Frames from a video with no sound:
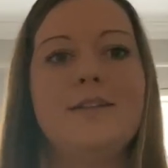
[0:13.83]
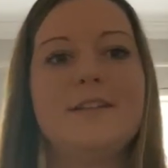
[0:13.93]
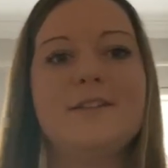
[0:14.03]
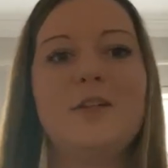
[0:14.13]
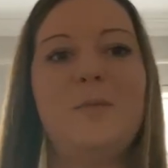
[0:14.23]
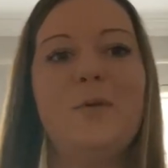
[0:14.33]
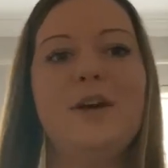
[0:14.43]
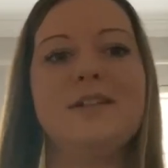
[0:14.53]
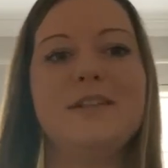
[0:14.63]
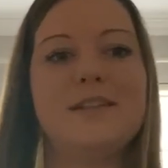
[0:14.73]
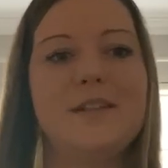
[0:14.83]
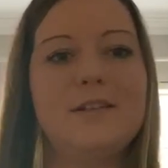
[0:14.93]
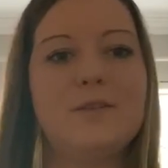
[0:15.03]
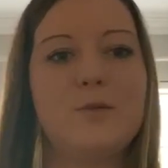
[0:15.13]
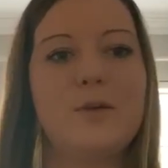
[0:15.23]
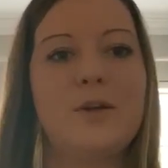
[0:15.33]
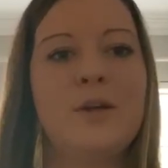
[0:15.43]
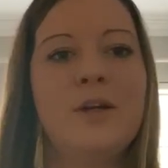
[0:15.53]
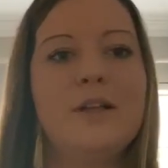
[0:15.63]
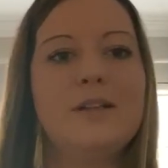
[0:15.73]
Sensory processing
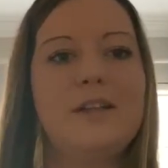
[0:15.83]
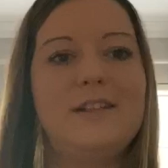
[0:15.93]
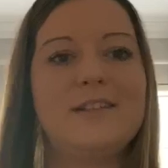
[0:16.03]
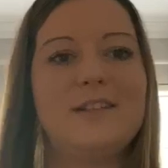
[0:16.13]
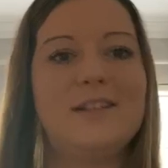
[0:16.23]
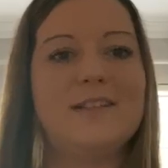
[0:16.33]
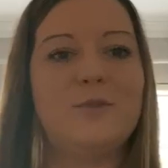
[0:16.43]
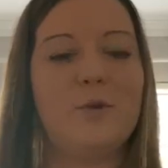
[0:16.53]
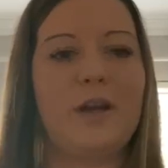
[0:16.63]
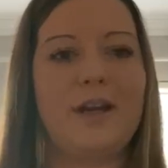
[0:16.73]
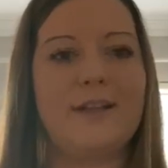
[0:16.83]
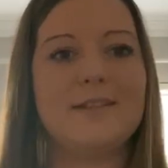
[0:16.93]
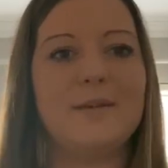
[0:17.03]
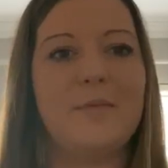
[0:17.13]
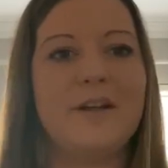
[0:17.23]
disorder leads to disorganized,